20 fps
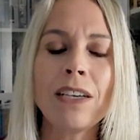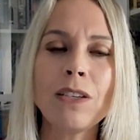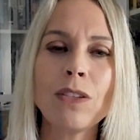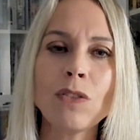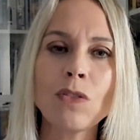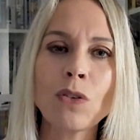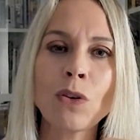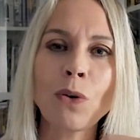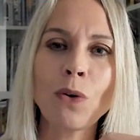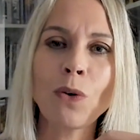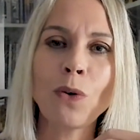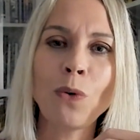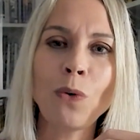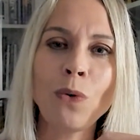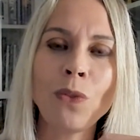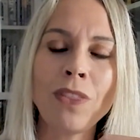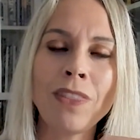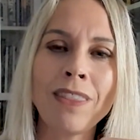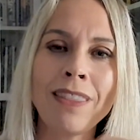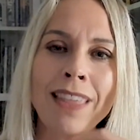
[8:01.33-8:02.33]

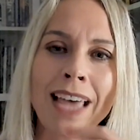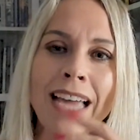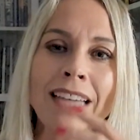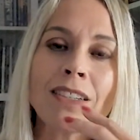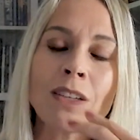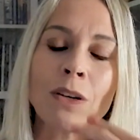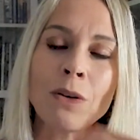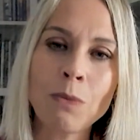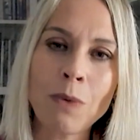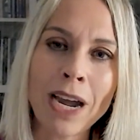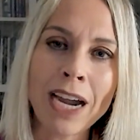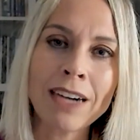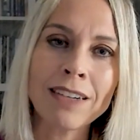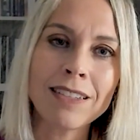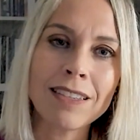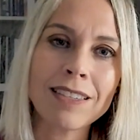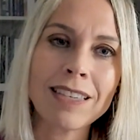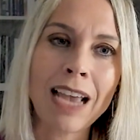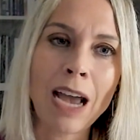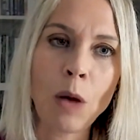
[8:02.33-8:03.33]
So that
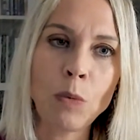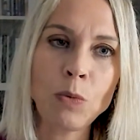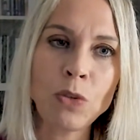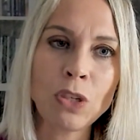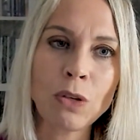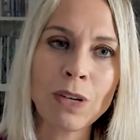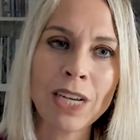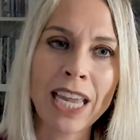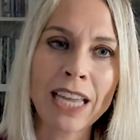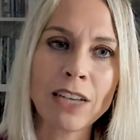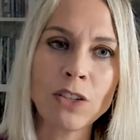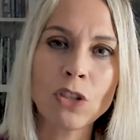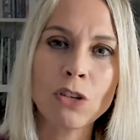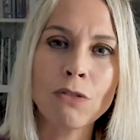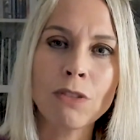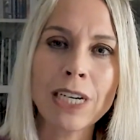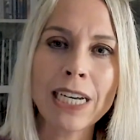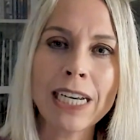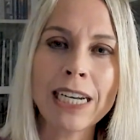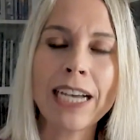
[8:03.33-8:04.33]
awareness helps you, again, to
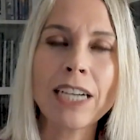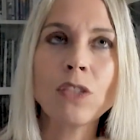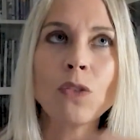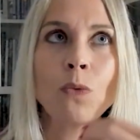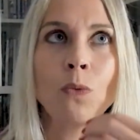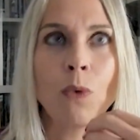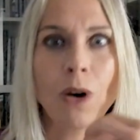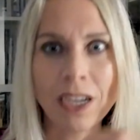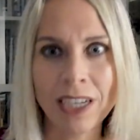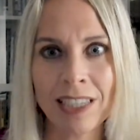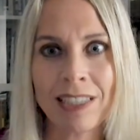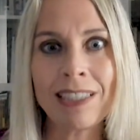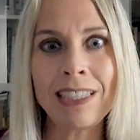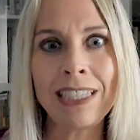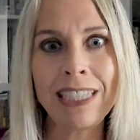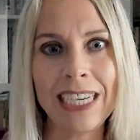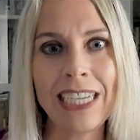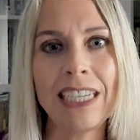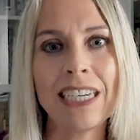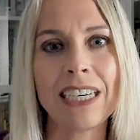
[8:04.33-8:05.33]
realize what is
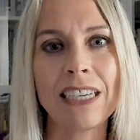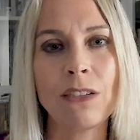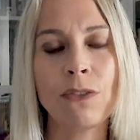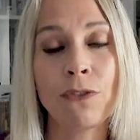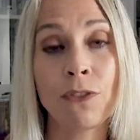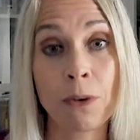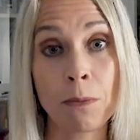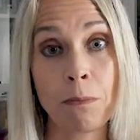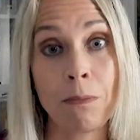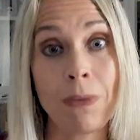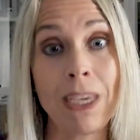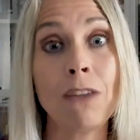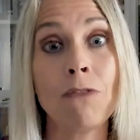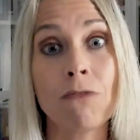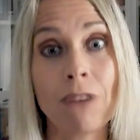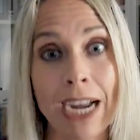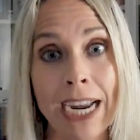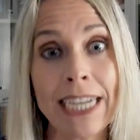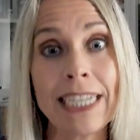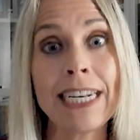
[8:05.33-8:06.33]
needed for me
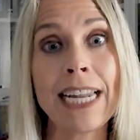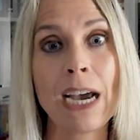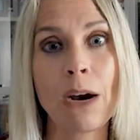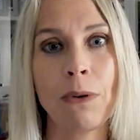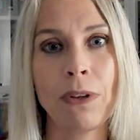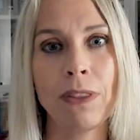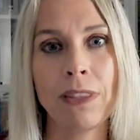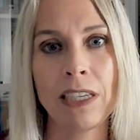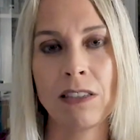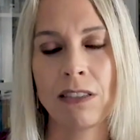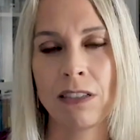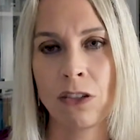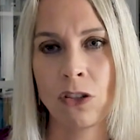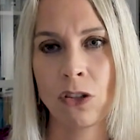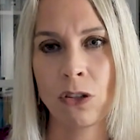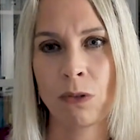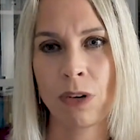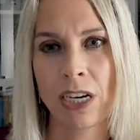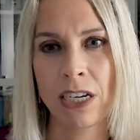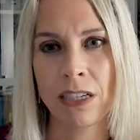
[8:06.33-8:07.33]
right now in this
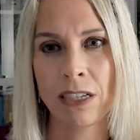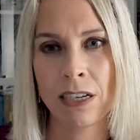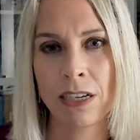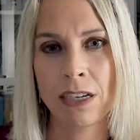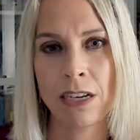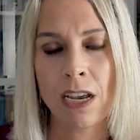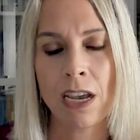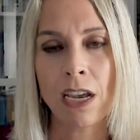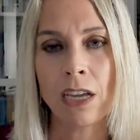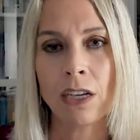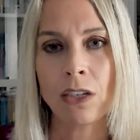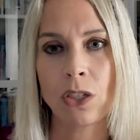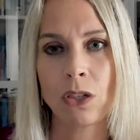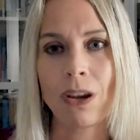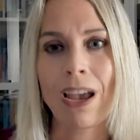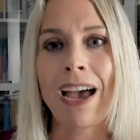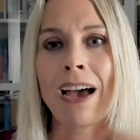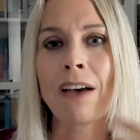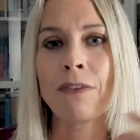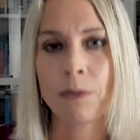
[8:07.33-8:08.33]
situation to
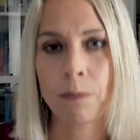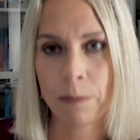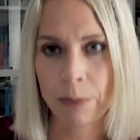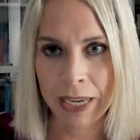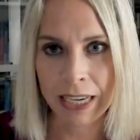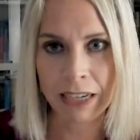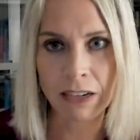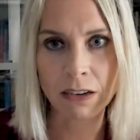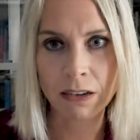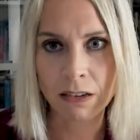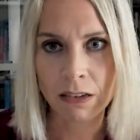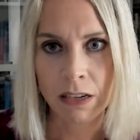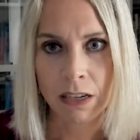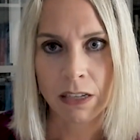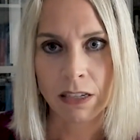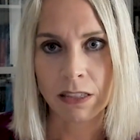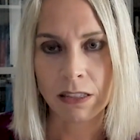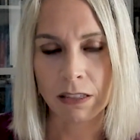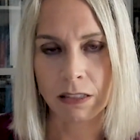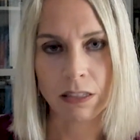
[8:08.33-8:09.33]
have a better
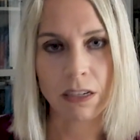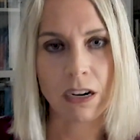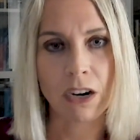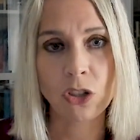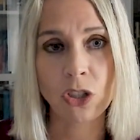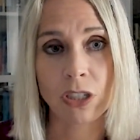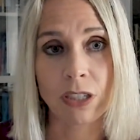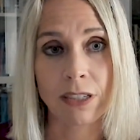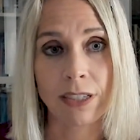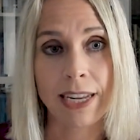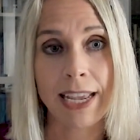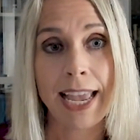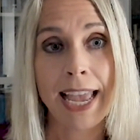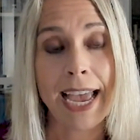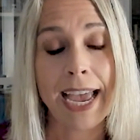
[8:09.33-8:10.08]
discussion